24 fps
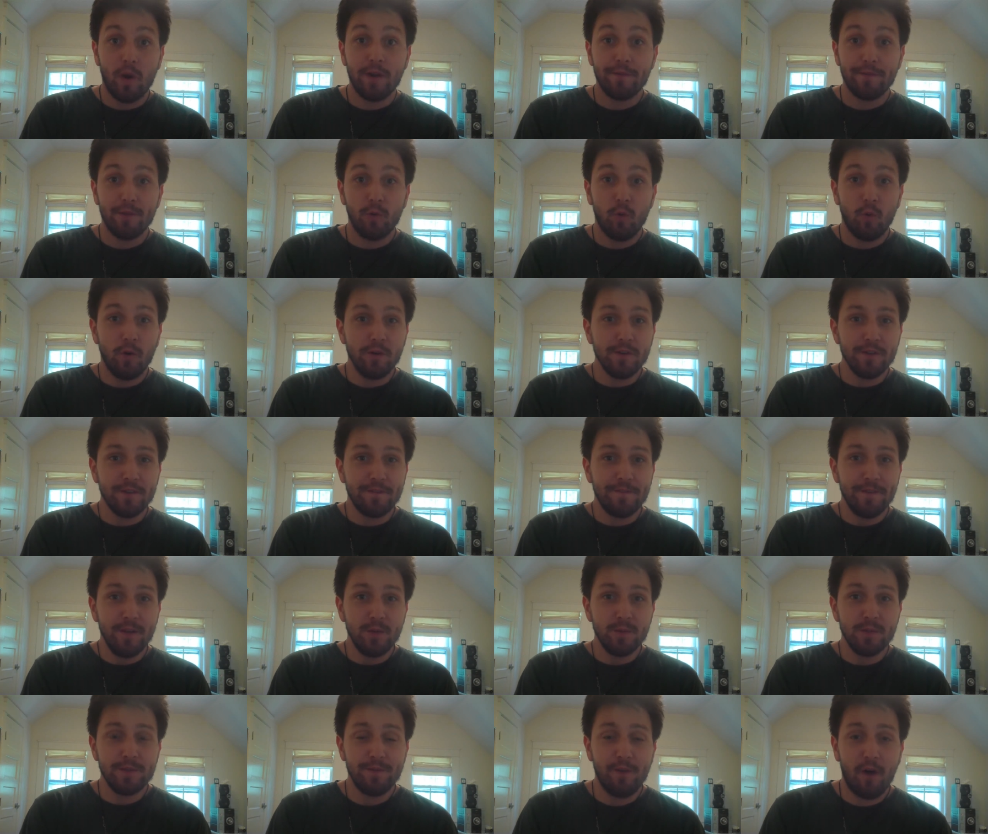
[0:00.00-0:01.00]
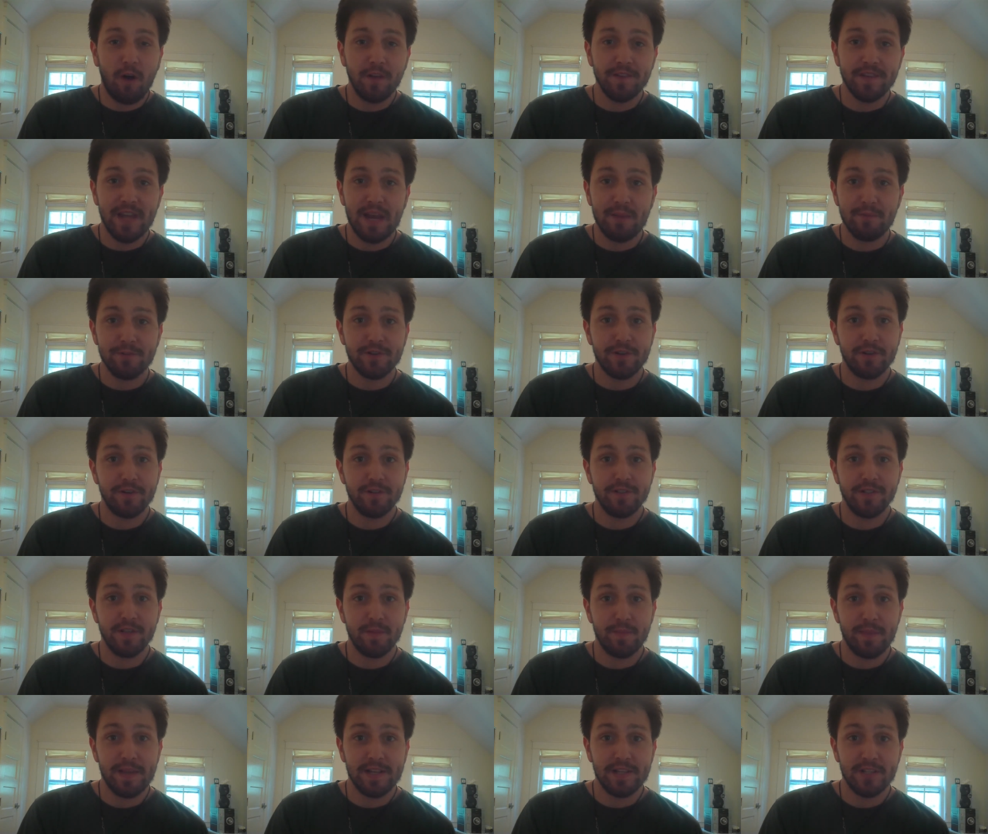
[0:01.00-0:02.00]
One of the worst films of all time returns
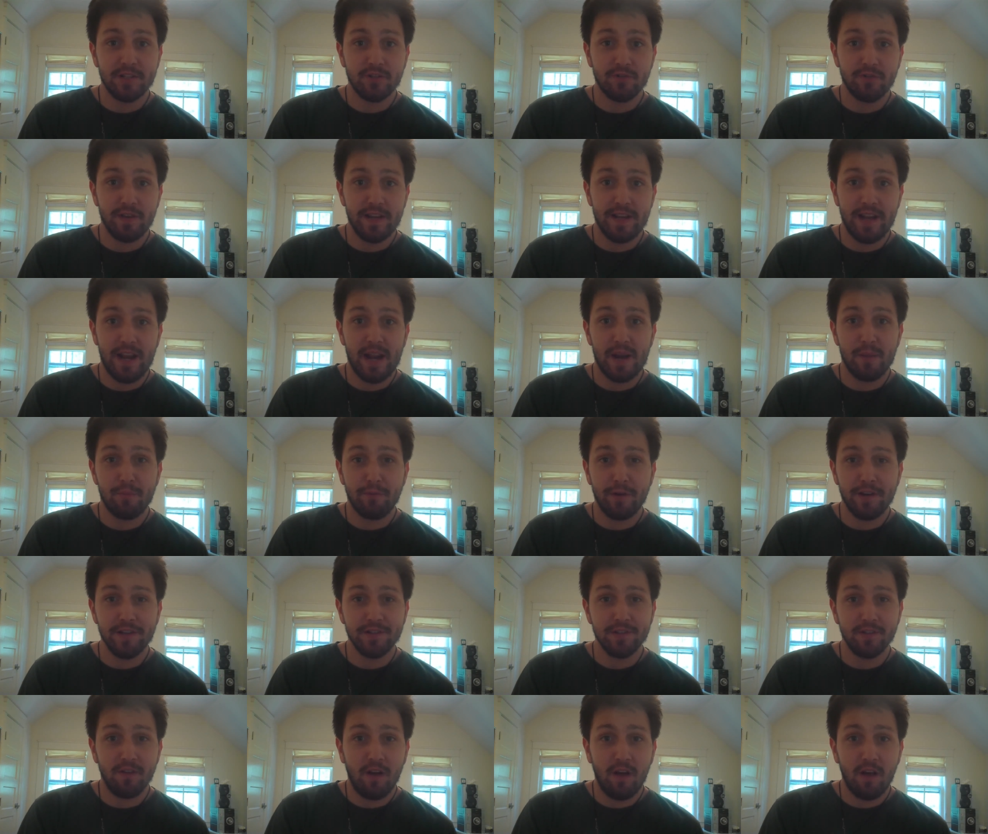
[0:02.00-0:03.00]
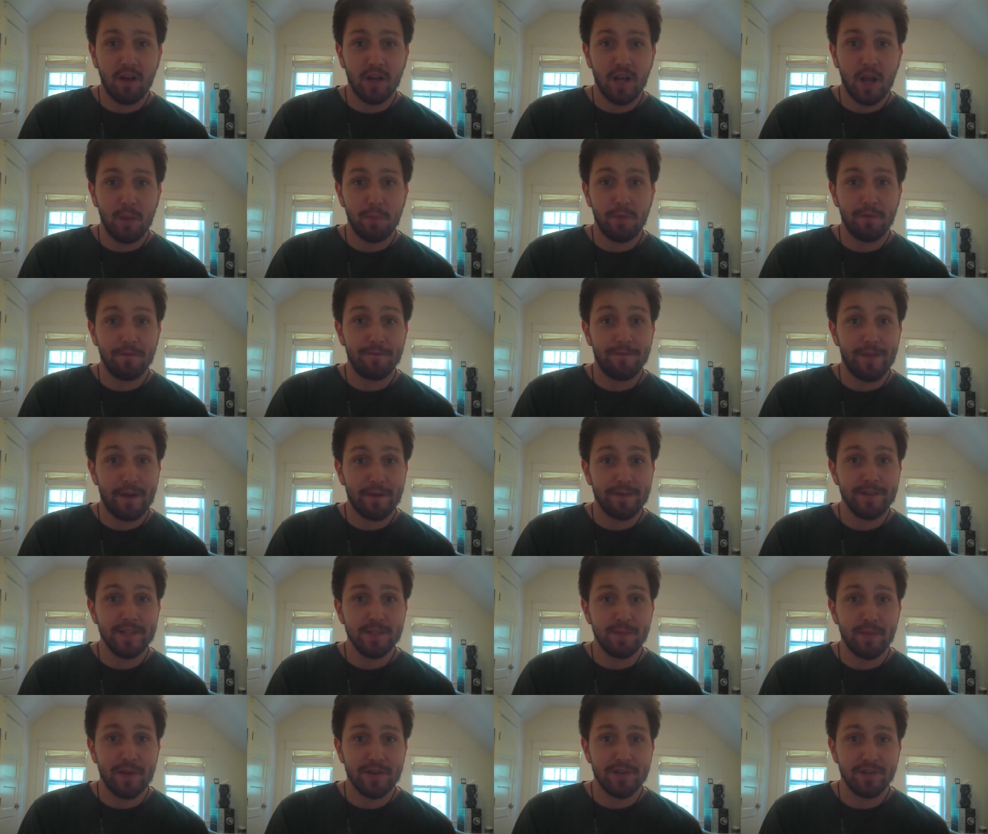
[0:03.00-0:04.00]
to the big screen, and it brings along a couple of
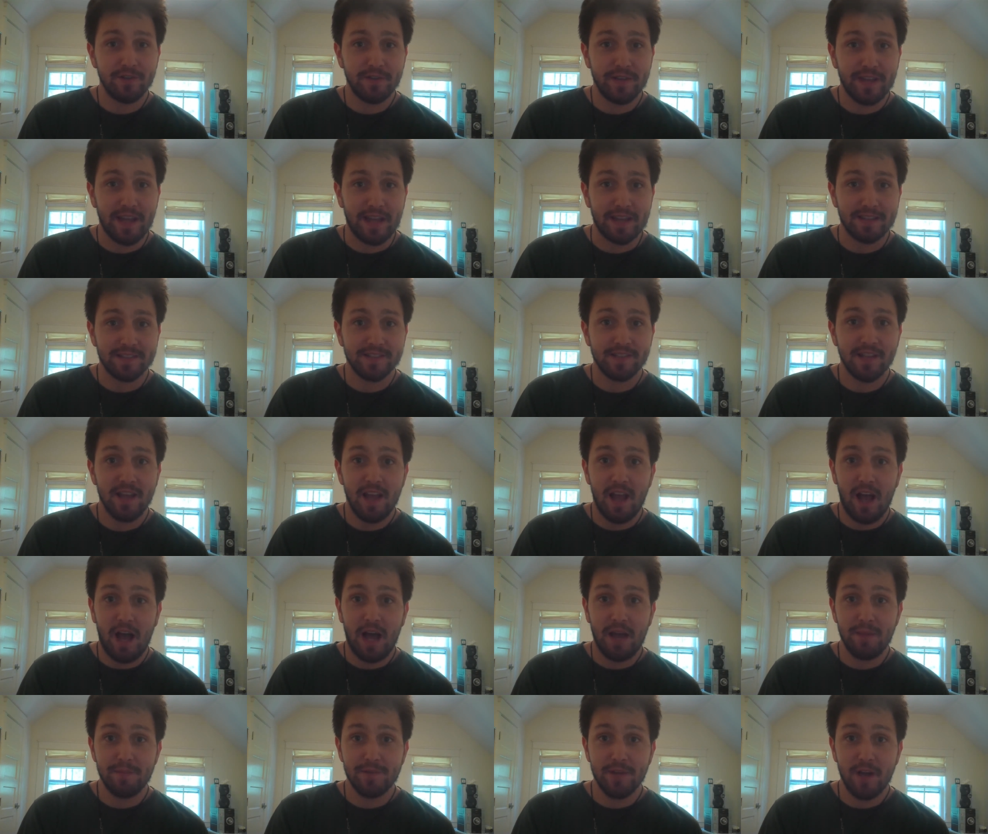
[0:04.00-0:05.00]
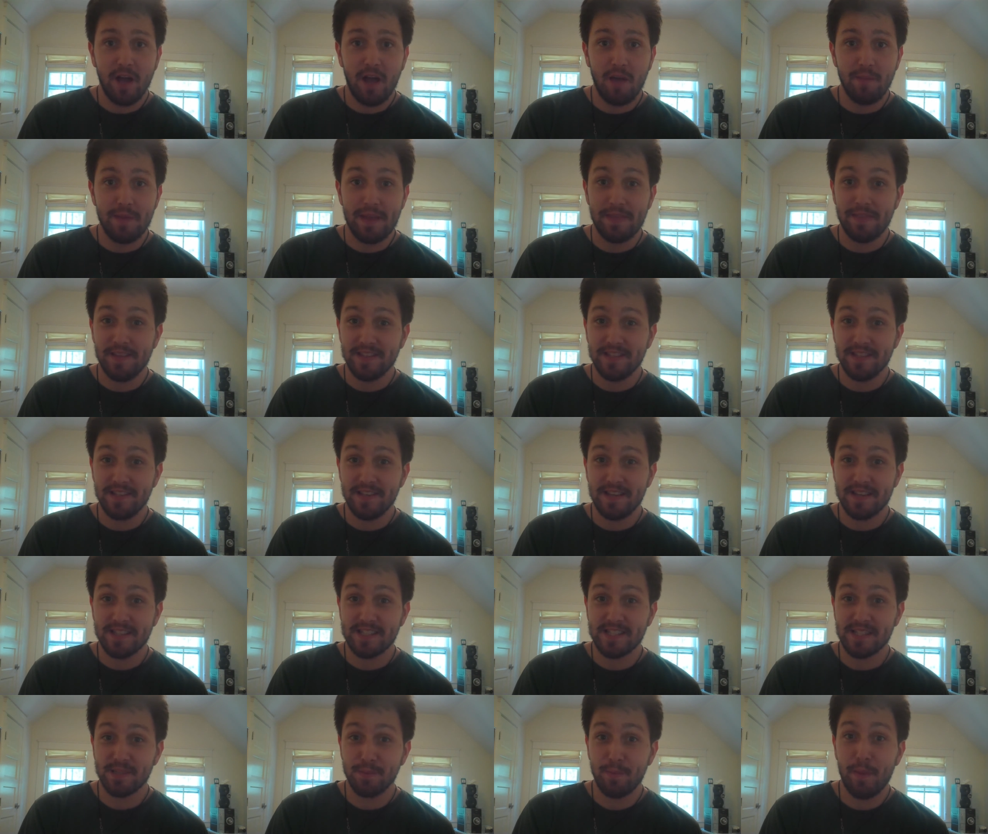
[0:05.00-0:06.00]
very special guests. I'm Tom, and this is a
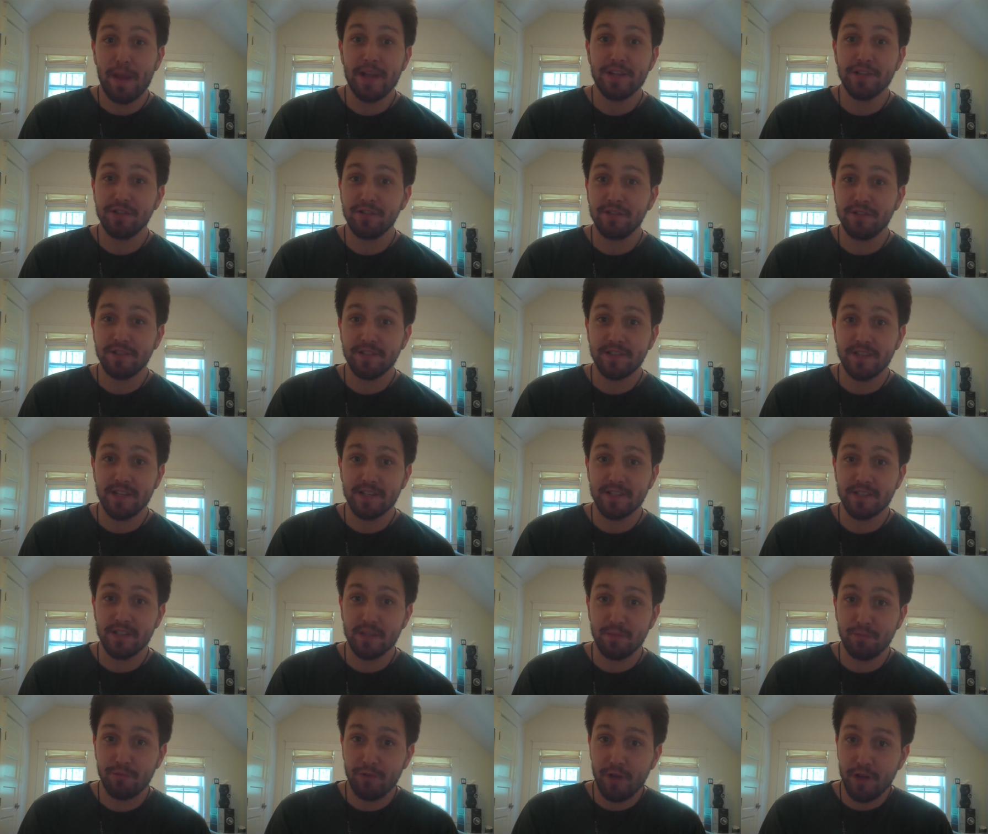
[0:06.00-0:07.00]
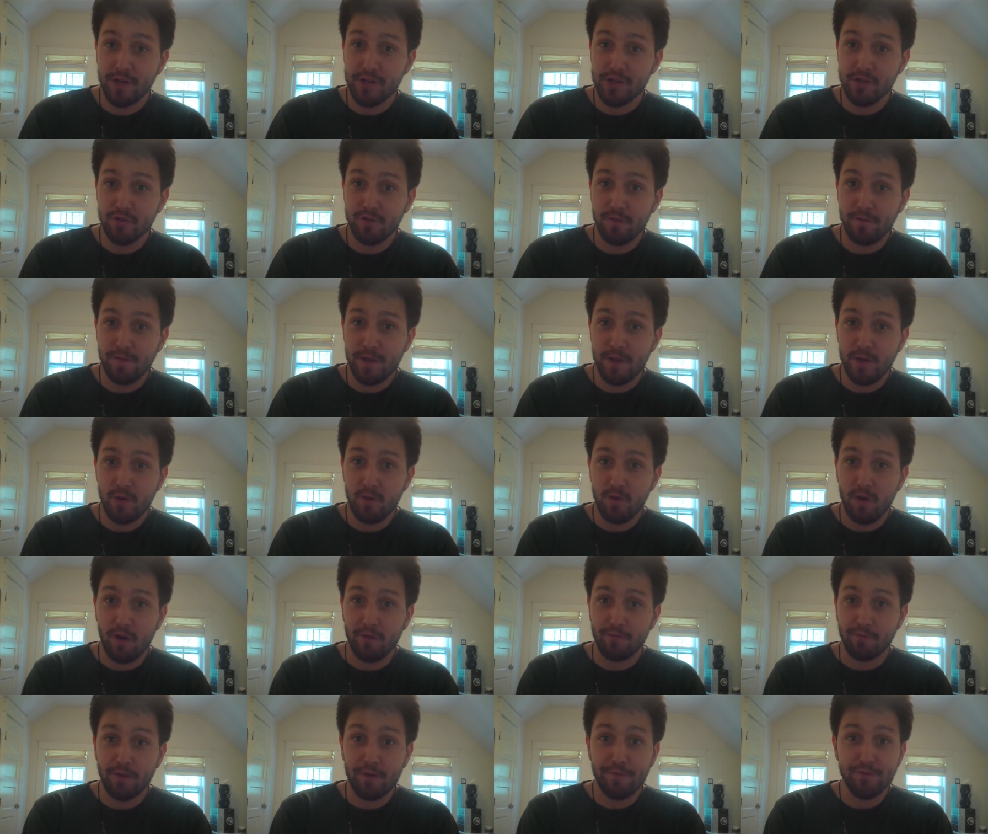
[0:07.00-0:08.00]
special SickSlick Productions review
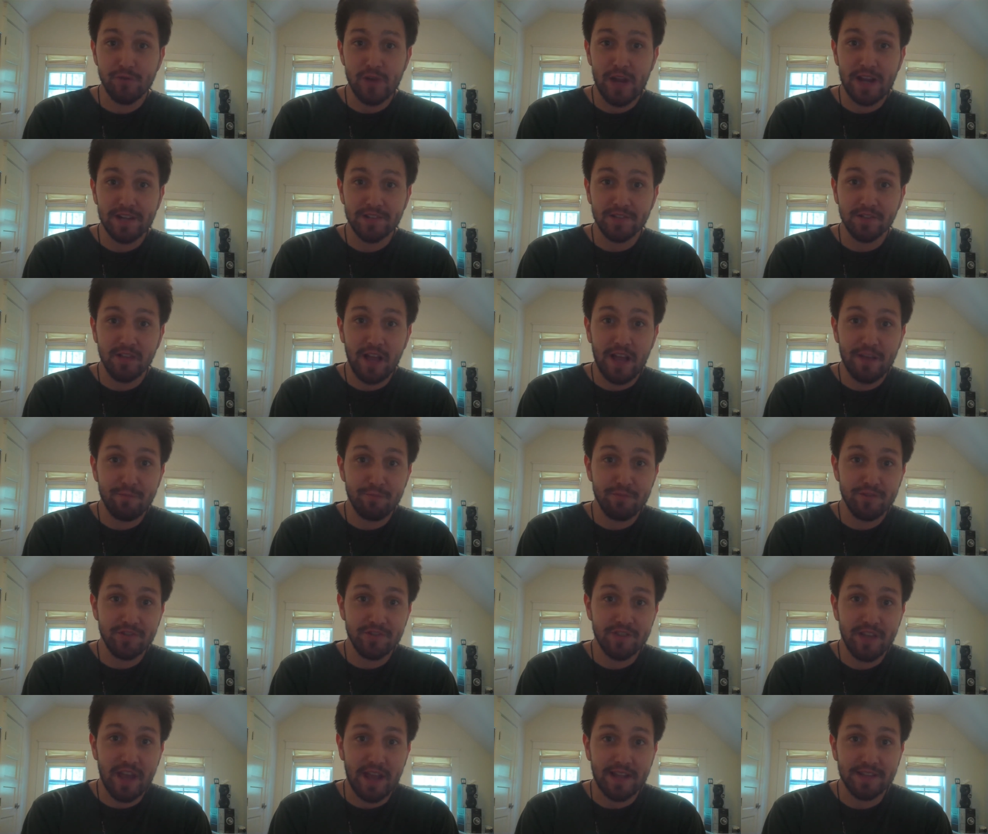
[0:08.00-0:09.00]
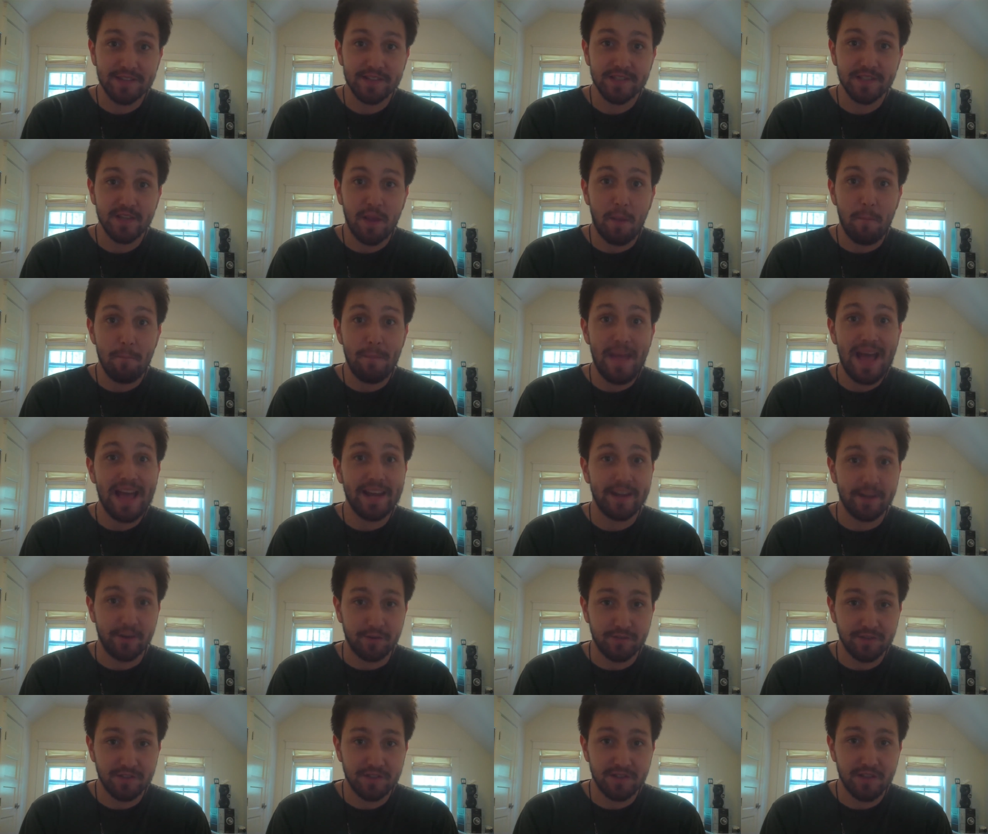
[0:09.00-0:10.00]
of Rifftrax Live presents
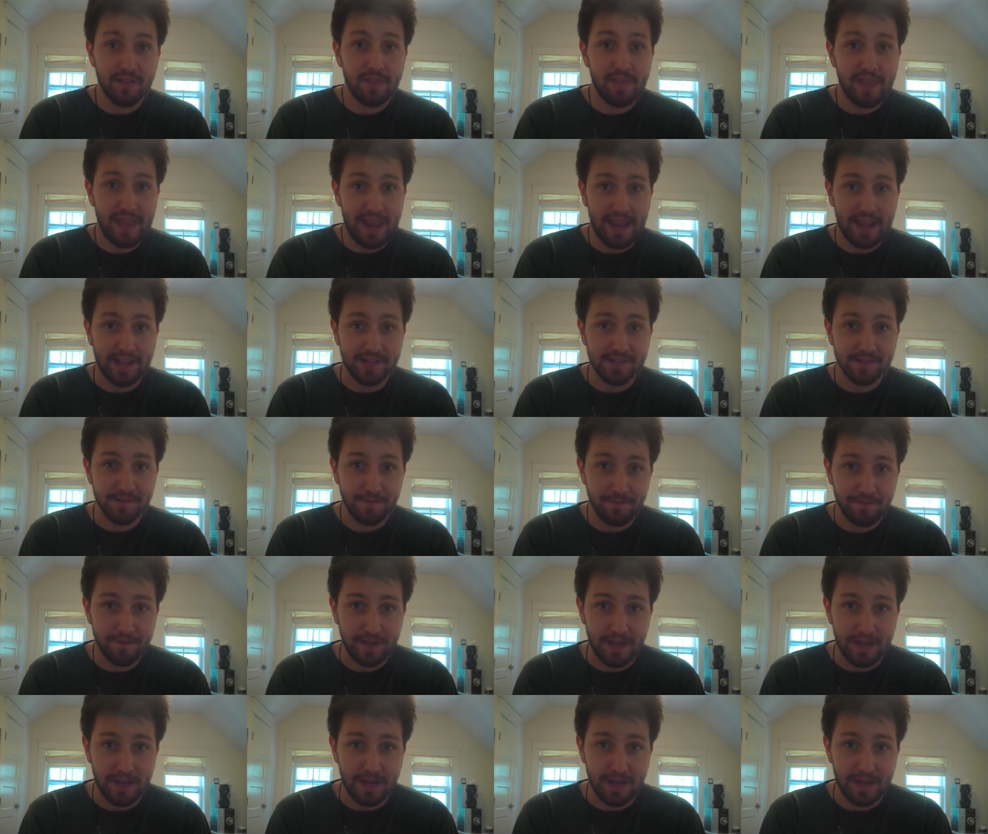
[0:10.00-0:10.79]
Manos: The Hands of